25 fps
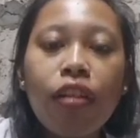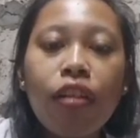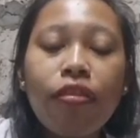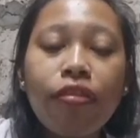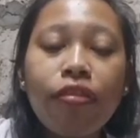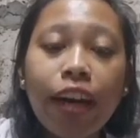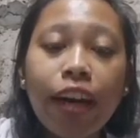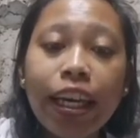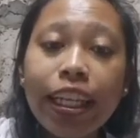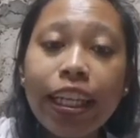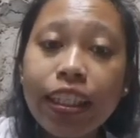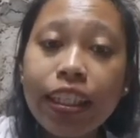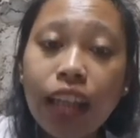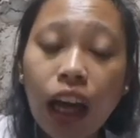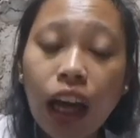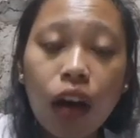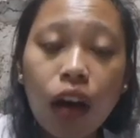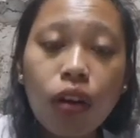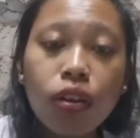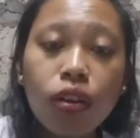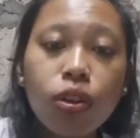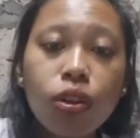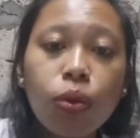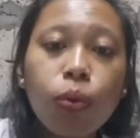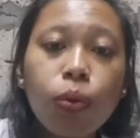find
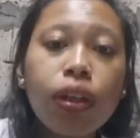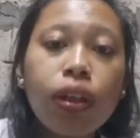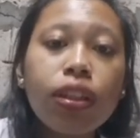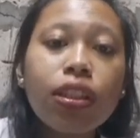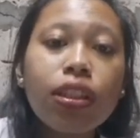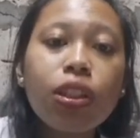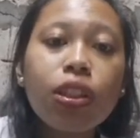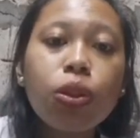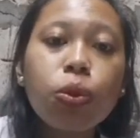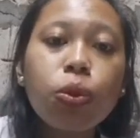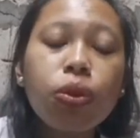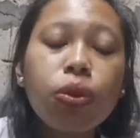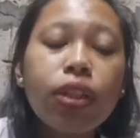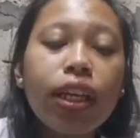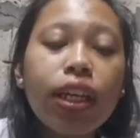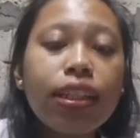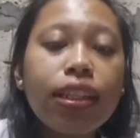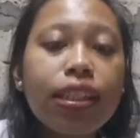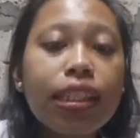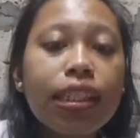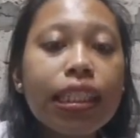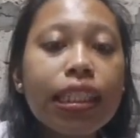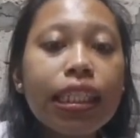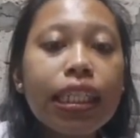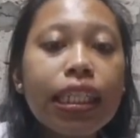out what
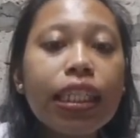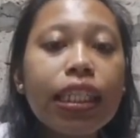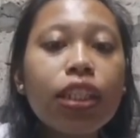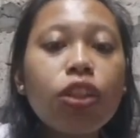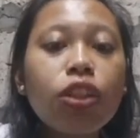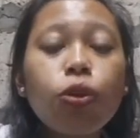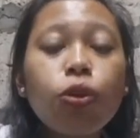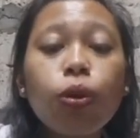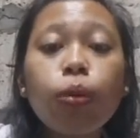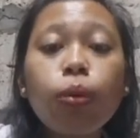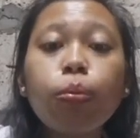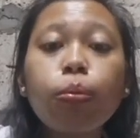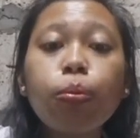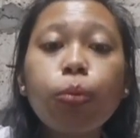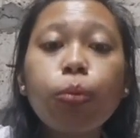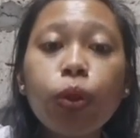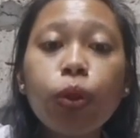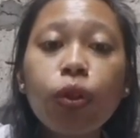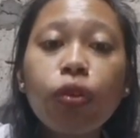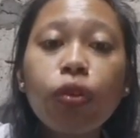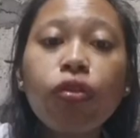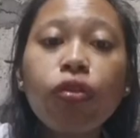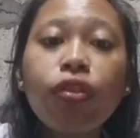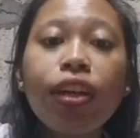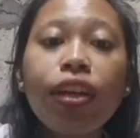students need to
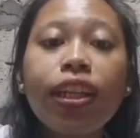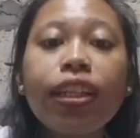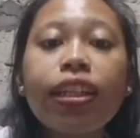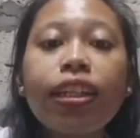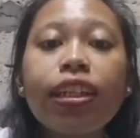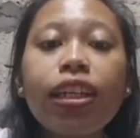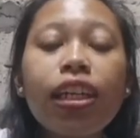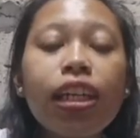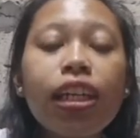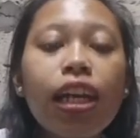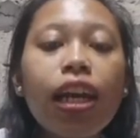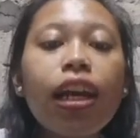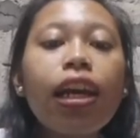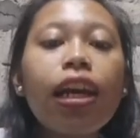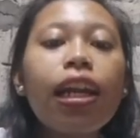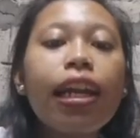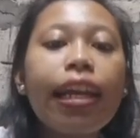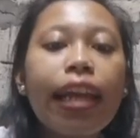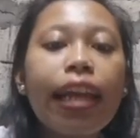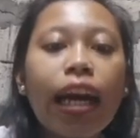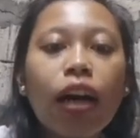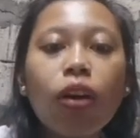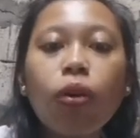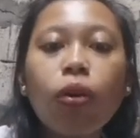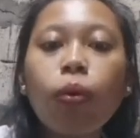improve in their
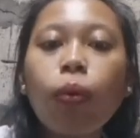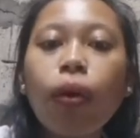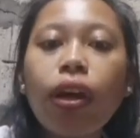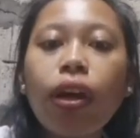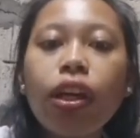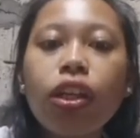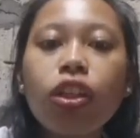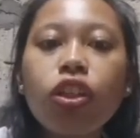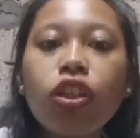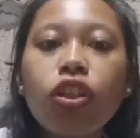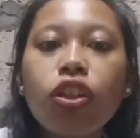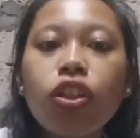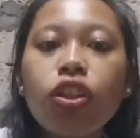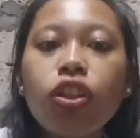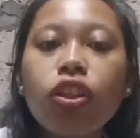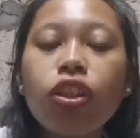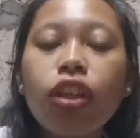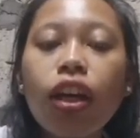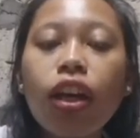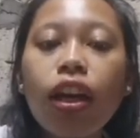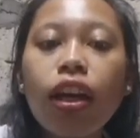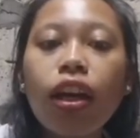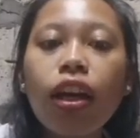language